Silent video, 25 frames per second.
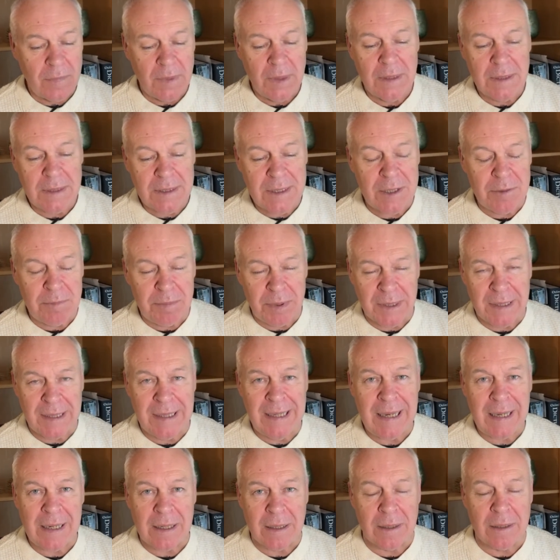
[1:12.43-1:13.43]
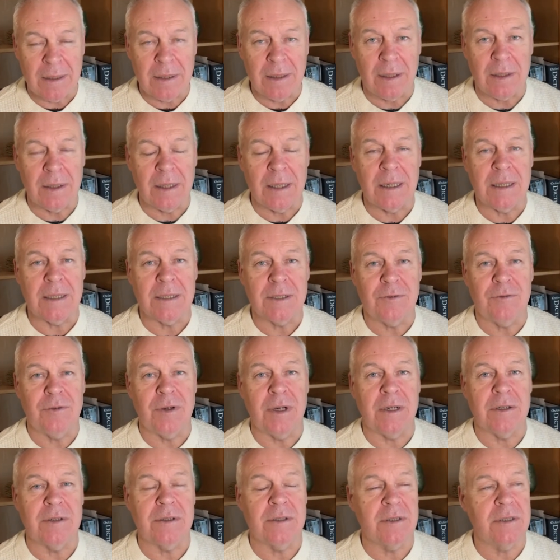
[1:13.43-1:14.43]
to begin, I think it's
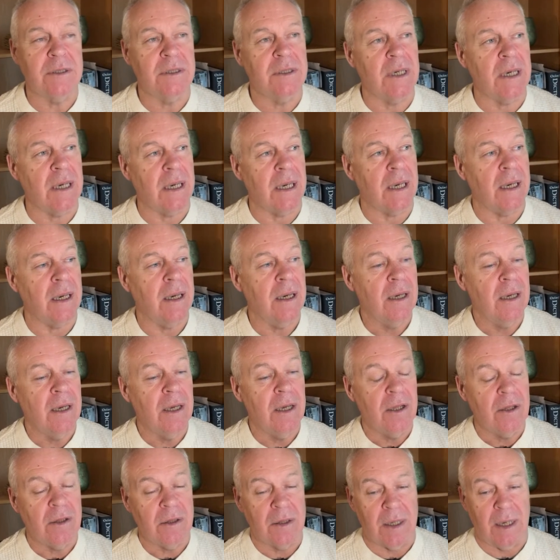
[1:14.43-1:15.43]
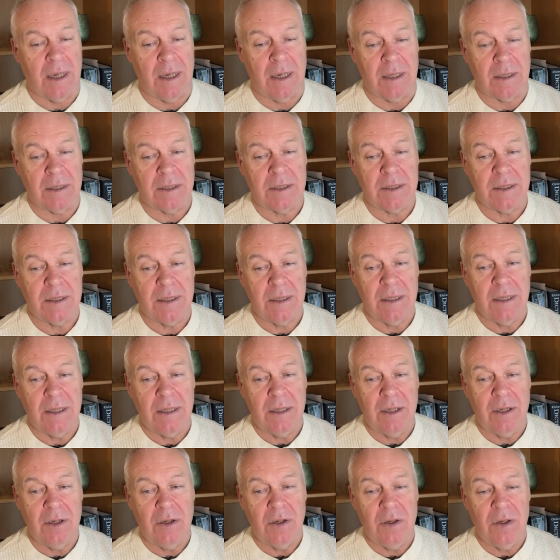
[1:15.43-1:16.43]
fair to say that
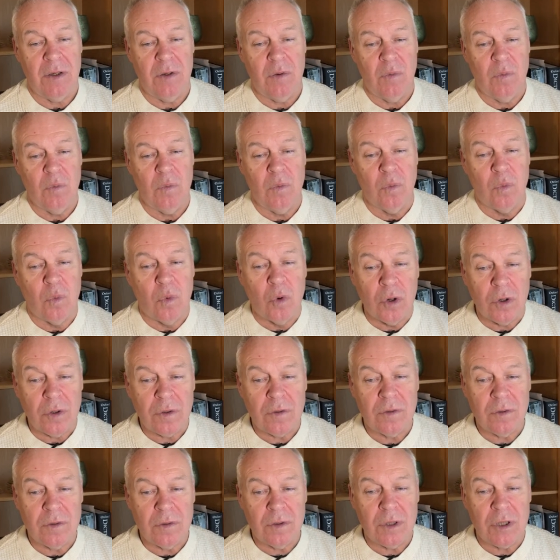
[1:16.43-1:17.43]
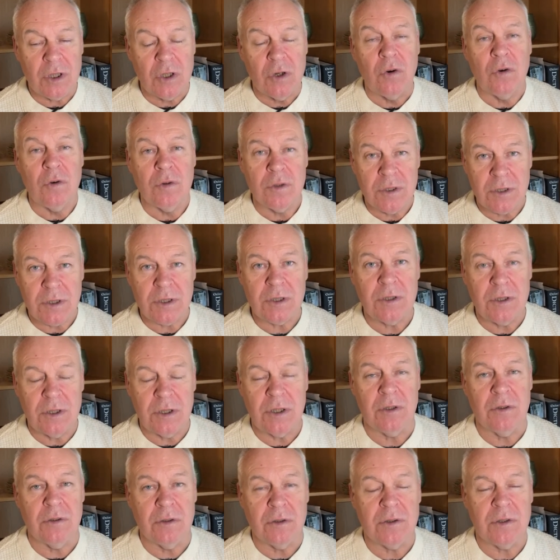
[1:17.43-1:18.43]
what
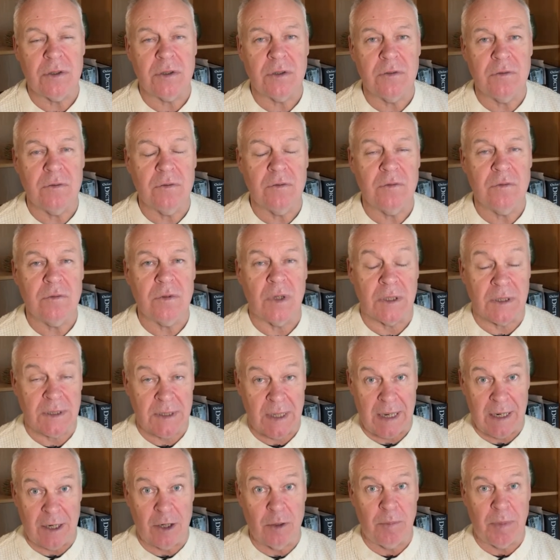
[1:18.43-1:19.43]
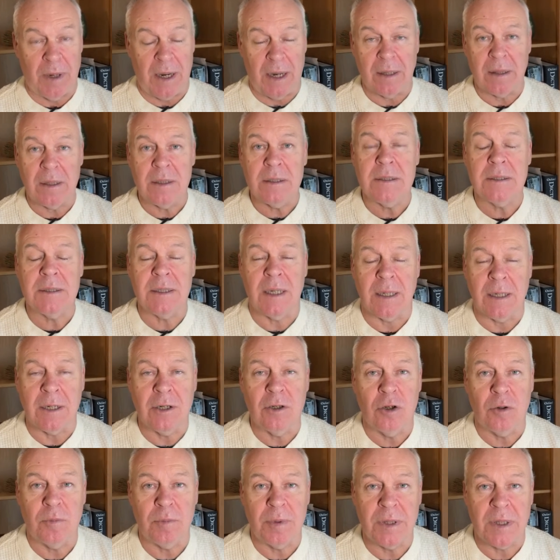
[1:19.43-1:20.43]
constitutes a psychopath and
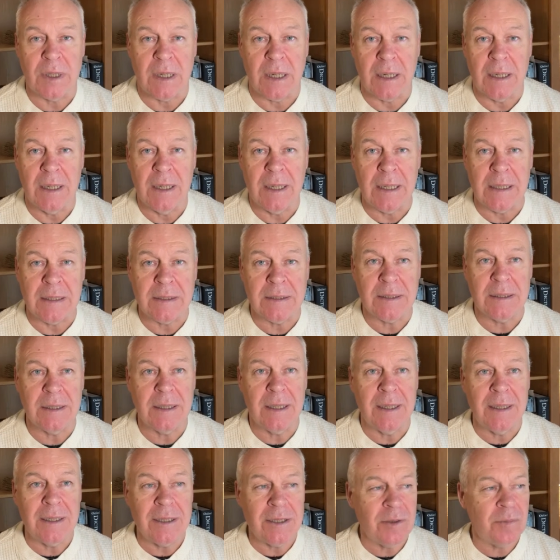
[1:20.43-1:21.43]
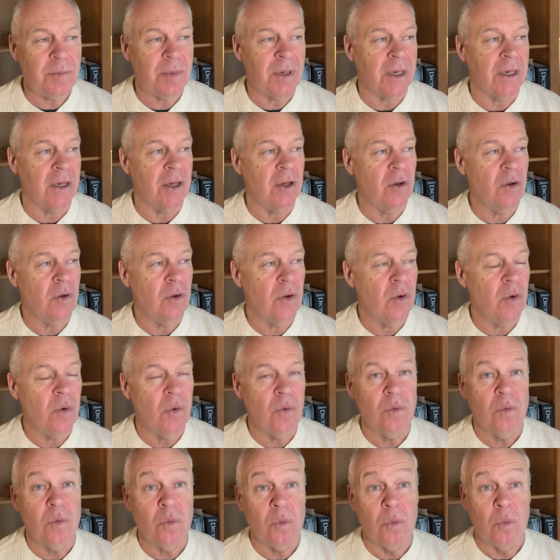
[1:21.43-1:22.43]
psychopathy is a little bit
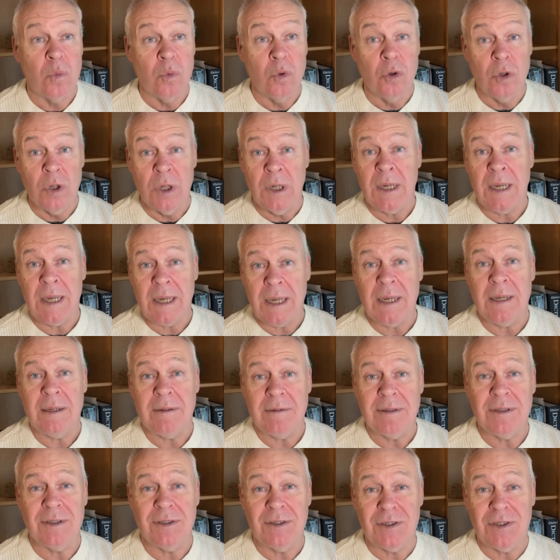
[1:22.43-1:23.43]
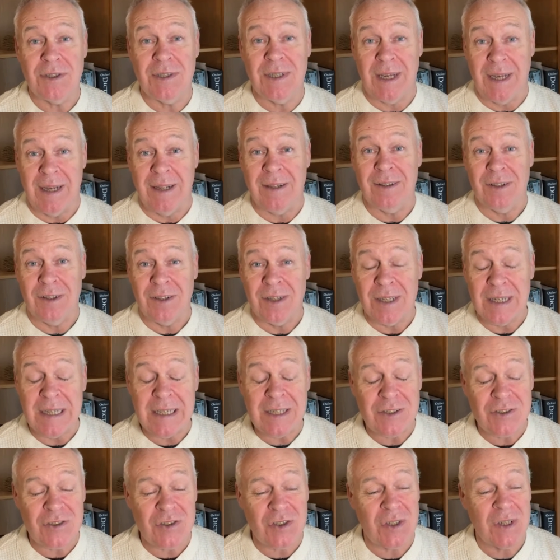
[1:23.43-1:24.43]
woolly, to say the
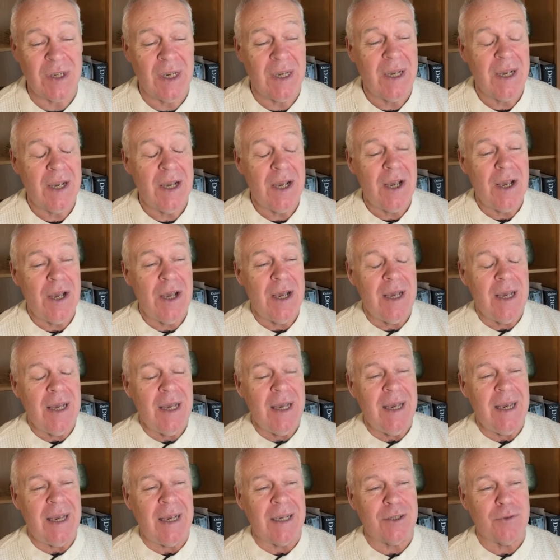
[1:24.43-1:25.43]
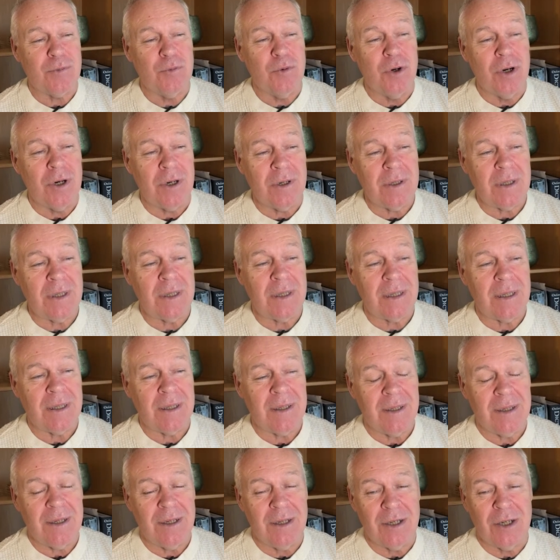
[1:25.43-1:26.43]
least. It's worth
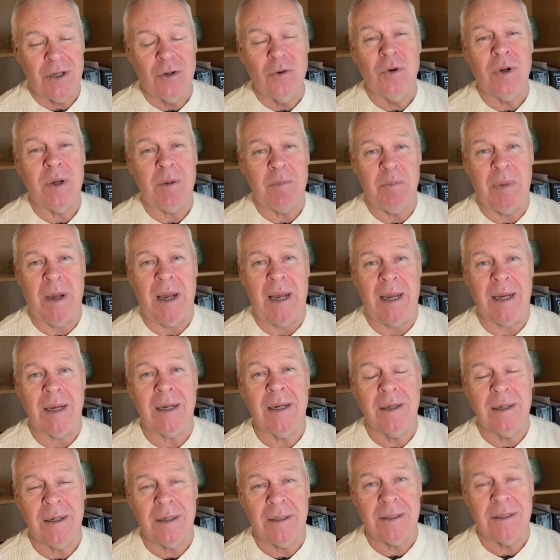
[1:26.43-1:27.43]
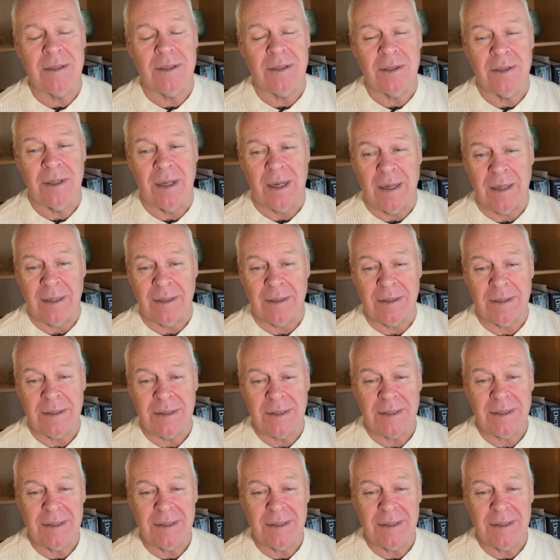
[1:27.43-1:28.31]
going back a little and